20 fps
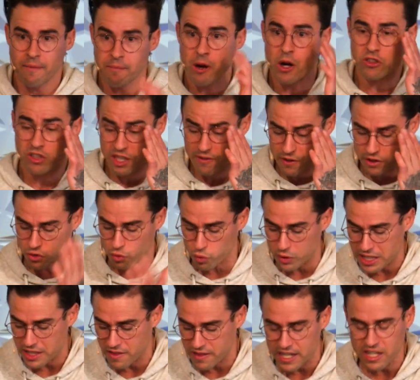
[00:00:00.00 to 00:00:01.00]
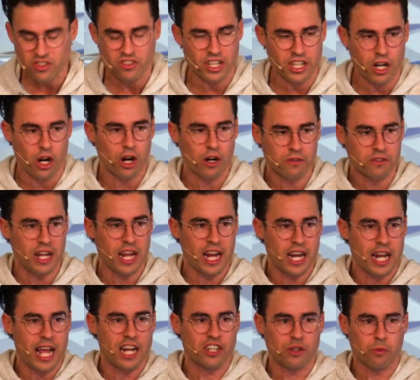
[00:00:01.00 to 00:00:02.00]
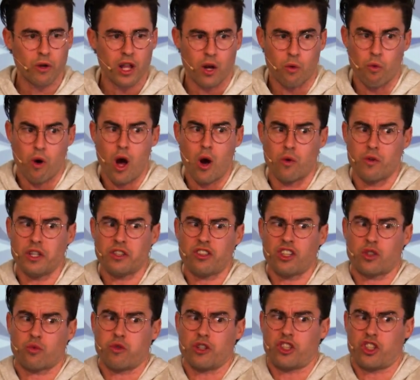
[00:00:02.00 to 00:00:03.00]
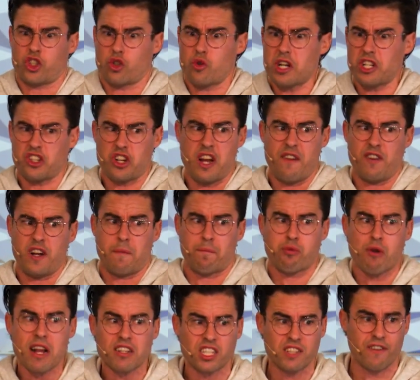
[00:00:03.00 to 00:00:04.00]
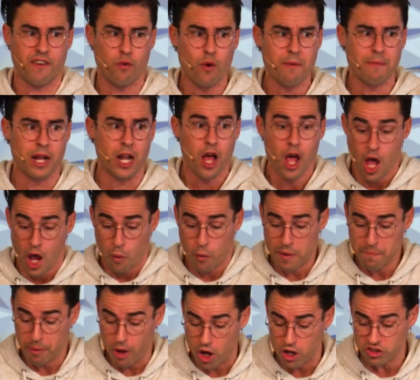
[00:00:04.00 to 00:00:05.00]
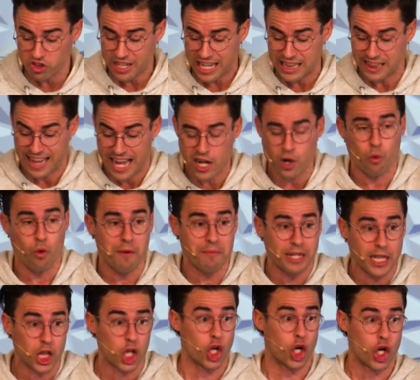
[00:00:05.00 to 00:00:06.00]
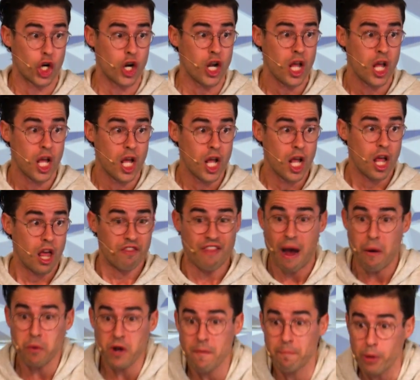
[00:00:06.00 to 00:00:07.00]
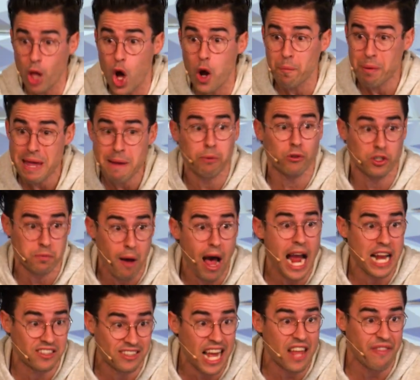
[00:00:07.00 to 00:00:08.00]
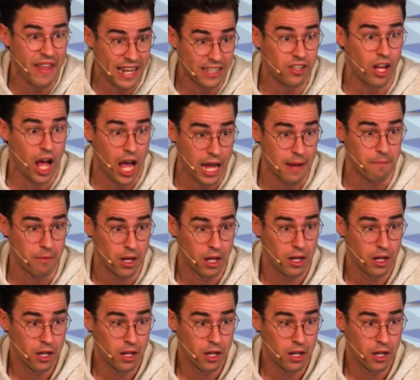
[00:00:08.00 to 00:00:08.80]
Most of us read this in our day and age and we're like, whoa, this is restrictive and oppressive of women. When Paul said, let a woman learn, that would have blown people's minds at that time.